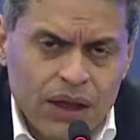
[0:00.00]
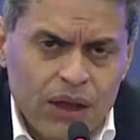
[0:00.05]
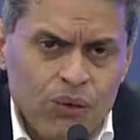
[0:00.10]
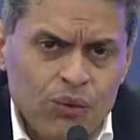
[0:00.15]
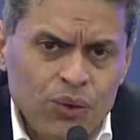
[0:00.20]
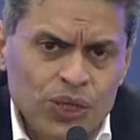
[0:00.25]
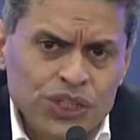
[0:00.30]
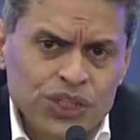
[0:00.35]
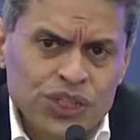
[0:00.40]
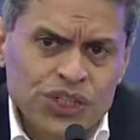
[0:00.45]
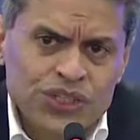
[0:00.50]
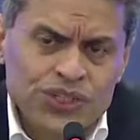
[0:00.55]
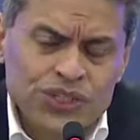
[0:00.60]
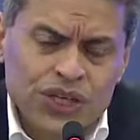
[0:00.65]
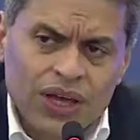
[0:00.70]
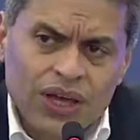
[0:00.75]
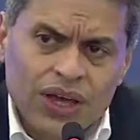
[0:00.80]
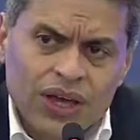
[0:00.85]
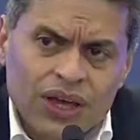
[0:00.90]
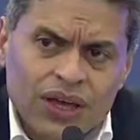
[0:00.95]
which is
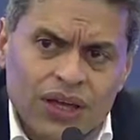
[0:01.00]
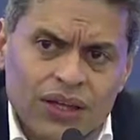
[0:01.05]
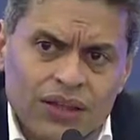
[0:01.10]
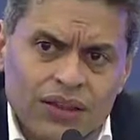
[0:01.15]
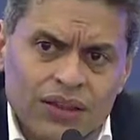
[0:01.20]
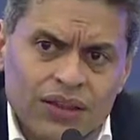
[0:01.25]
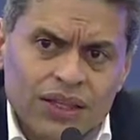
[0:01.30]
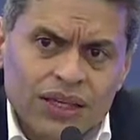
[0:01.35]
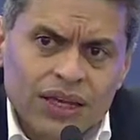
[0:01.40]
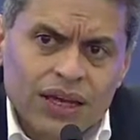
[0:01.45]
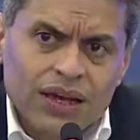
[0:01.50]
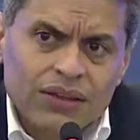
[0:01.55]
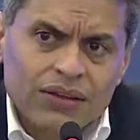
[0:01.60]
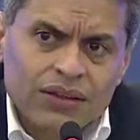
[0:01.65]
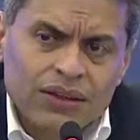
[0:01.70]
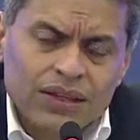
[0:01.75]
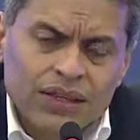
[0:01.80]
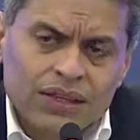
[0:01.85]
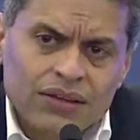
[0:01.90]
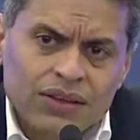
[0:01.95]
the,
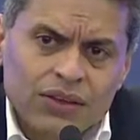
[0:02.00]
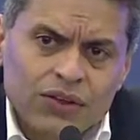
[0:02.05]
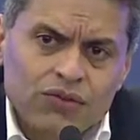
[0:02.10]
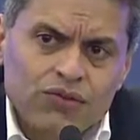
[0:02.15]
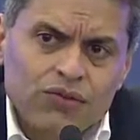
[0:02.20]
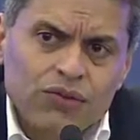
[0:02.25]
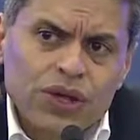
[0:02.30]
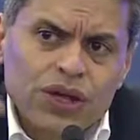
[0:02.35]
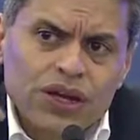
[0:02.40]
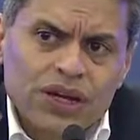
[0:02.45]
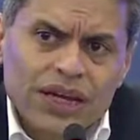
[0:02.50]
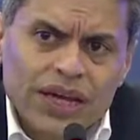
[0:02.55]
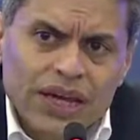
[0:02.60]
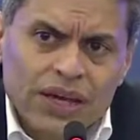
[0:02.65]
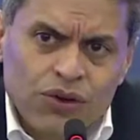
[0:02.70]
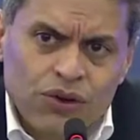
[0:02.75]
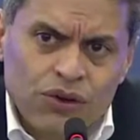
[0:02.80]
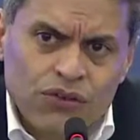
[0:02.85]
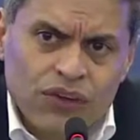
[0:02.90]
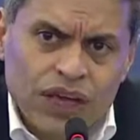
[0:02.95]
the, the really
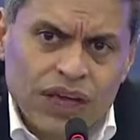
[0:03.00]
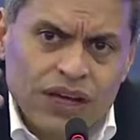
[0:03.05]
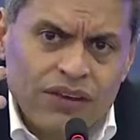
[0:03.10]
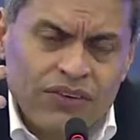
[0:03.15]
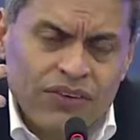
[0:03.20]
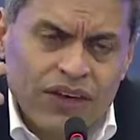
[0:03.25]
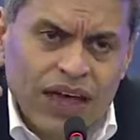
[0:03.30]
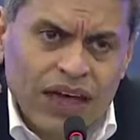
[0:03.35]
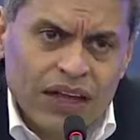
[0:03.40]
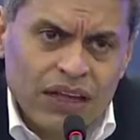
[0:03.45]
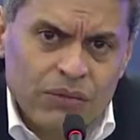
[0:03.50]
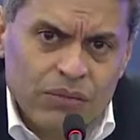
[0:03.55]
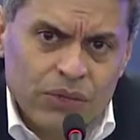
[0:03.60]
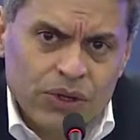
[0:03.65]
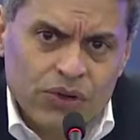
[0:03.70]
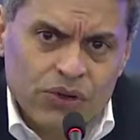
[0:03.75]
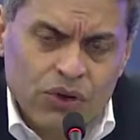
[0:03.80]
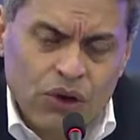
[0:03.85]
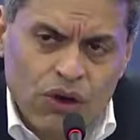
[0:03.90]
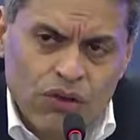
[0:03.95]
innovative
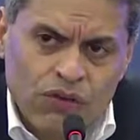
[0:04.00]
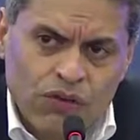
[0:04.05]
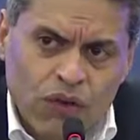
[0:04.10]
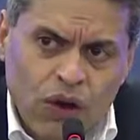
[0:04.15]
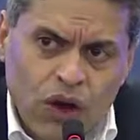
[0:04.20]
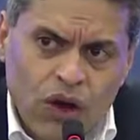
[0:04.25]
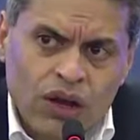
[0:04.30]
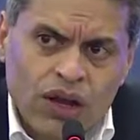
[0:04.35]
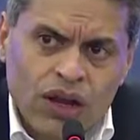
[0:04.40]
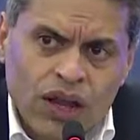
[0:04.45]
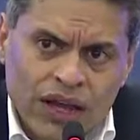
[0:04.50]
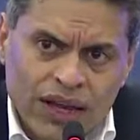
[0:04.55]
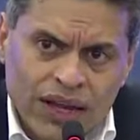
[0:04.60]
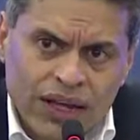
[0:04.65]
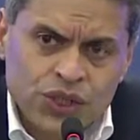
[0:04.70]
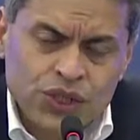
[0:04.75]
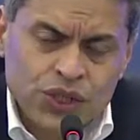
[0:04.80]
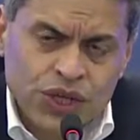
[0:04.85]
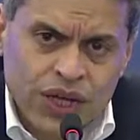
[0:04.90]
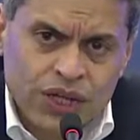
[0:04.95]
element of online
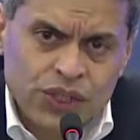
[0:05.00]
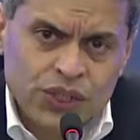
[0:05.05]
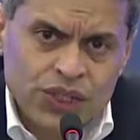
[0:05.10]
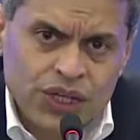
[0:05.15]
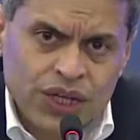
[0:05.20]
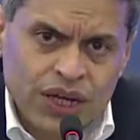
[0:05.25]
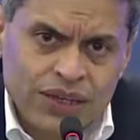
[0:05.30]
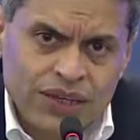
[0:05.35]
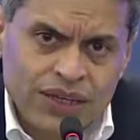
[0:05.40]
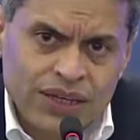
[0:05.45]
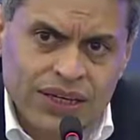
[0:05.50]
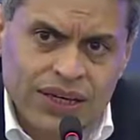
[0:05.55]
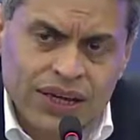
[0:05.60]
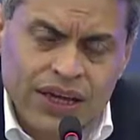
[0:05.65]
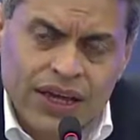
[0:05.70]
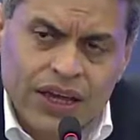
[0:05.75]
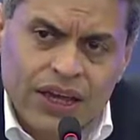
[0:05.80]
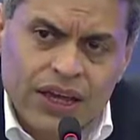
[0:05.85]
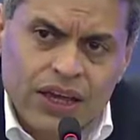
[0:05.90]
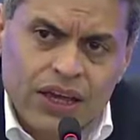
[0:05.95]
education, I think,
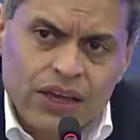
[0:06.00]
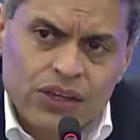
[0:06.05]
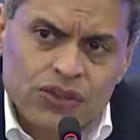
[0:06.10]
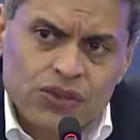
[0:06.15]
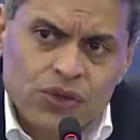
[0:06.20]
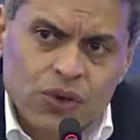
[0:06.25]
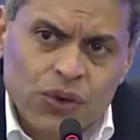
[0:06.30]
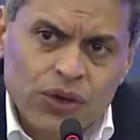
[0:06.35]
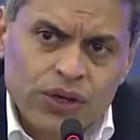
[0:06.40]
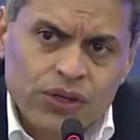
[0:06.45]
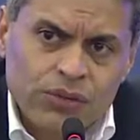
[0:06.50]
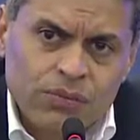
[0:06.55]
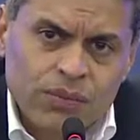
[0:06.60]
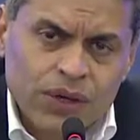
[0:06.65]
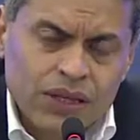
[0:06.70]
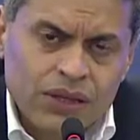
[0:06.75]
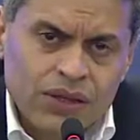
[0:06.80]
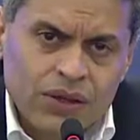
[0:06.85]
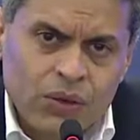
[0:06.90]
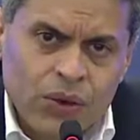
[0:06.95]
is going to
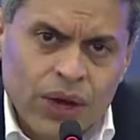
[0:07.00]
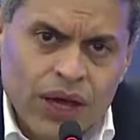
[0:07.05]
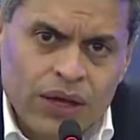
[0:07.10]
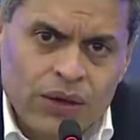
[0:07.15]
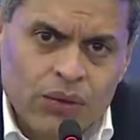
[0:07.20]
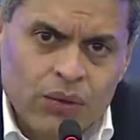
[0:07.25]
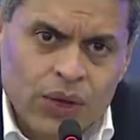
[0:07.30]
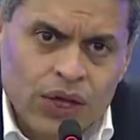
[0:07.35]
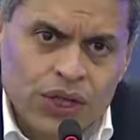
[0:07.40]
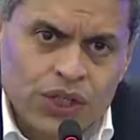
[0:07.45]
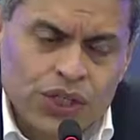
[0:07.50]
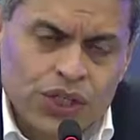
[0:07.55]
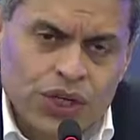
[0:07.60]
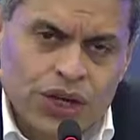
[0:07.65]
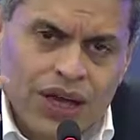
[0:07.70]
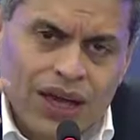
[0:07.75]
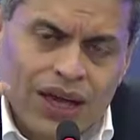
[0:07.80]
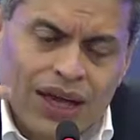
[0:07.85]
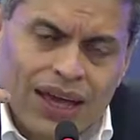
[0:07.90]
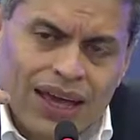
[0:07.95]
be in the way in which
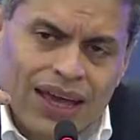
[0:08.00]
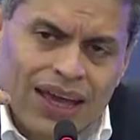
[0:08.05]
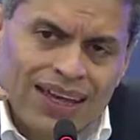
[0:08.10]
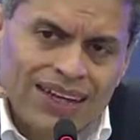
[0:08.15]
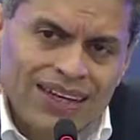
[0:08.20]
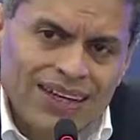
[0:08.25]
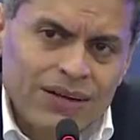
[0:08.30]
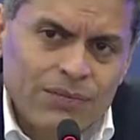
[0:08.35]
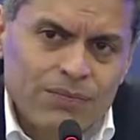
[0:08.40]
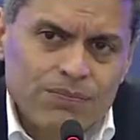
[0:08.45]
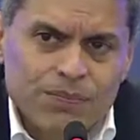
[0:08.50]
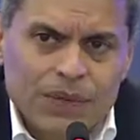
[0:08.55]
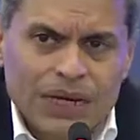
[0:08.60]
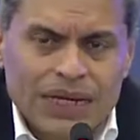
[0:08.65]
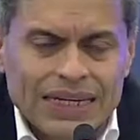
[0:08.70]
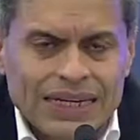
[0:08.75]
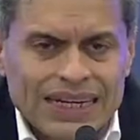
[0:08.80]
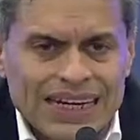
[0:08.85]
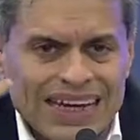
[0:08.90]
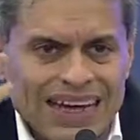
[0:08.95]
it
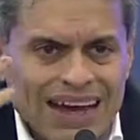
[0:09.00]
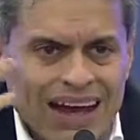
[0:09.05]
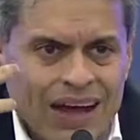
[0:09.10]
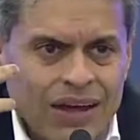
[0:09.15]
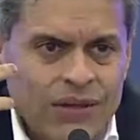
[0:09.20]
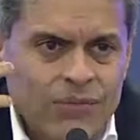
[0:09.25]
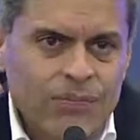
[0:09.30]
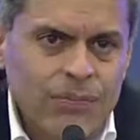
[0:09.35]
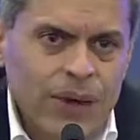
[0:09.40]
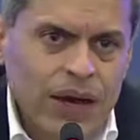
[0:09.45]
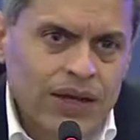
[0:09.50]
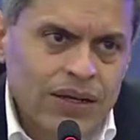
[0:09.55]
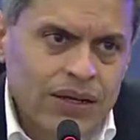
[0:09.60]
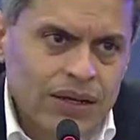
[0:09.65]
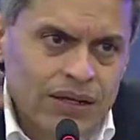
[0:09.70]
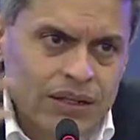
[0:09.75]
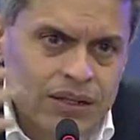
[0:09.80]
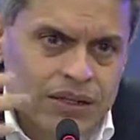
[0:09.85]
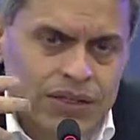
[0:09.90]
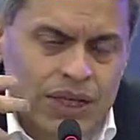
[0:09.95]
completely
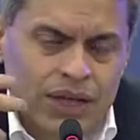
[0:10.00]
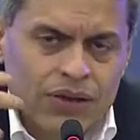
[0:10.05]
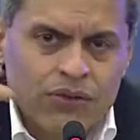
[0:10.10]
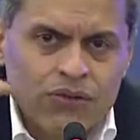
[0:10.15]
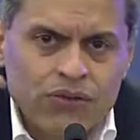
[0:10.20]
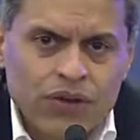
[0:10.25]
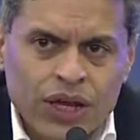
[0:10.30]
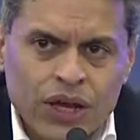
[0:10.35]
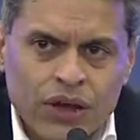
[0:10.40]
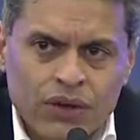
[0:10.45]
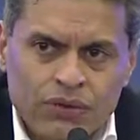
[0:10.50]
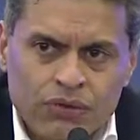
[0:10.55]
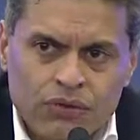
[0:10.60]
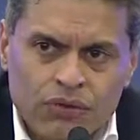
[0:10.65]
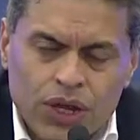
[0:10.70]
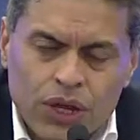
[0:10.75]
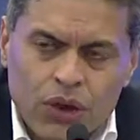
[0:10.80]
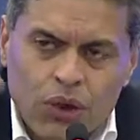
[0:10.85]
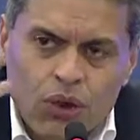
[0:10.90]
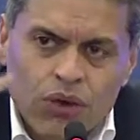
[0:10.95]
unbundles and re
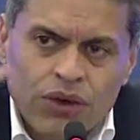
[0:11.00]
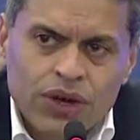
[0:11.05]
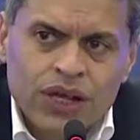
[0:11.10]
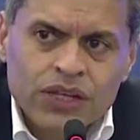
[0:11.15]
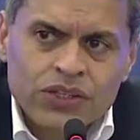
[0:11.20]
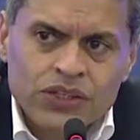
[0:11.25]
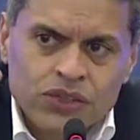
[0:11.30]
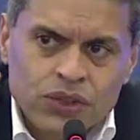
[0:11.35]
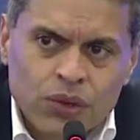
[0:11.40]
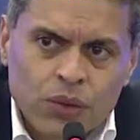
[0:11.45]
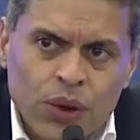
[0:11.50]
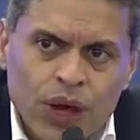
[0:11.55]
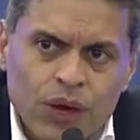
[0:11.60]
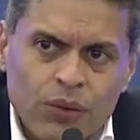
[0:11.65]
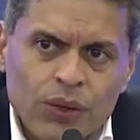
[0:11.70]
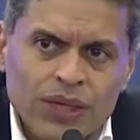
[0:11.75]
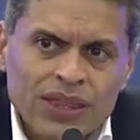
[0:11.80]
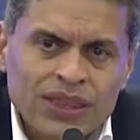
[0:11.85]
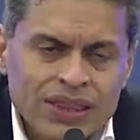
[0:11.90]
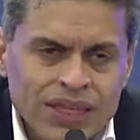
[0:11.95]
reorients the way
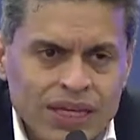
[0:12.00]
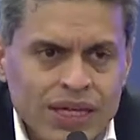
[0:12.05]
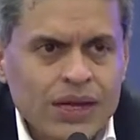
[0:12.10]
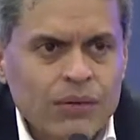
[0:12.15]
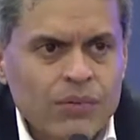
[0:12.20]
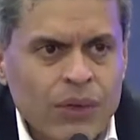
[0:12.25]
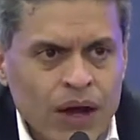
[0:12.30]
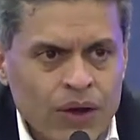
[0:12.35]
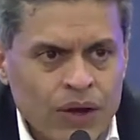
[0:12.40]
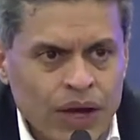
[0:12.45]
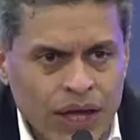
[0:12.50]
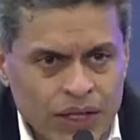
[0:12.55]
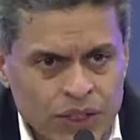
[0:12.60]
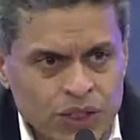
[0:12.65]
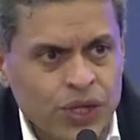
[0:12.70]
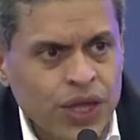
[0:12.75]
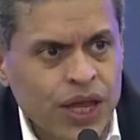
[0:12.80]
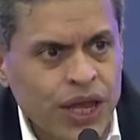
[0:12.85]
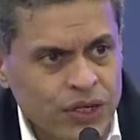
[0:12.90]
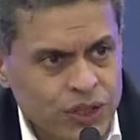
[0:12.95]
we think about
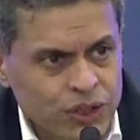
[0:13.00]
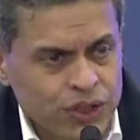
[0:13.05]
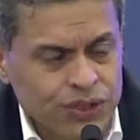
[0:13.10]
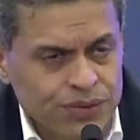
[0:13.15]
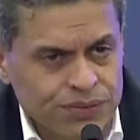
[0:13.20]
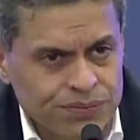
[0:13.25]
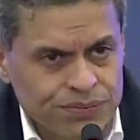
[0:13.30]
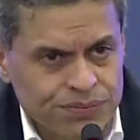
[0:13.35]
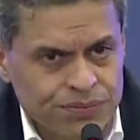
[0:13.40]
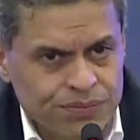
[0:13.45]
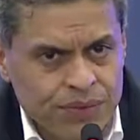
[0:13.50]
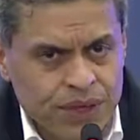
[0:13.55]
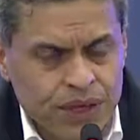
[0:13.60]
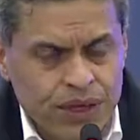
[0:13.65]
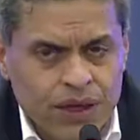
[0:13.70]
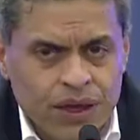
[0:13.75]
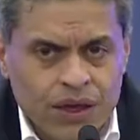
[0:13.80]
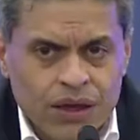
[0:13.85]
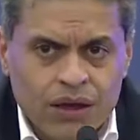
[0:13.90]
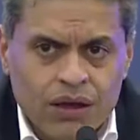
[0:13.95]
education.
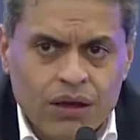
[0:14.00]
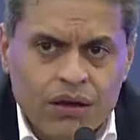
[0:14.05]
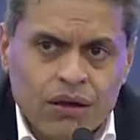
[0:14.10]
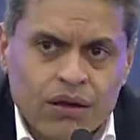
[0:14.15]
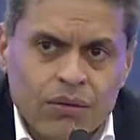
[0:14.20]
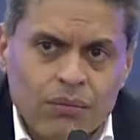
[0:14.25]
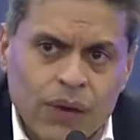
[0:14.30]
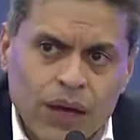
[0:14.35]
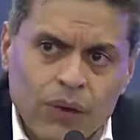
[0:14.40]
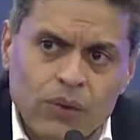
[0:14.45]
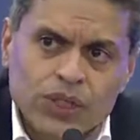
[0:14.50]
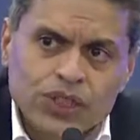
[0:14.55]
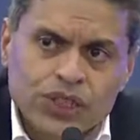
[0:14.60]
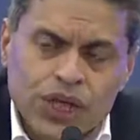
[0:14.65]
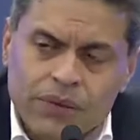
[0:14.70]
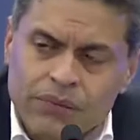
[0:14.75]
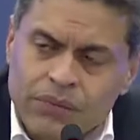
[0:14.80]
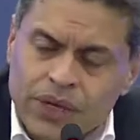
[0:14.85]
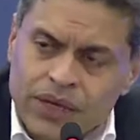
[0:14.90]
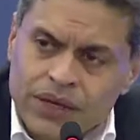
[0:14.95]
By which
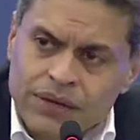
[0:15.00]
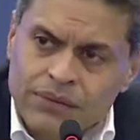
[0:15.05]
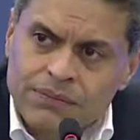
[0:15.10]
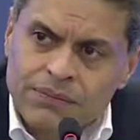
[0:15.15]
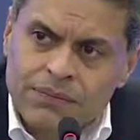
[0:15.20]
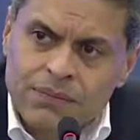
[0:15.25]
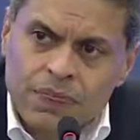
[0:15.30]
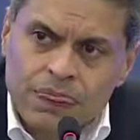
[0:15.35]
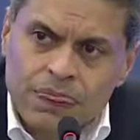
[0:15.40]
I mean,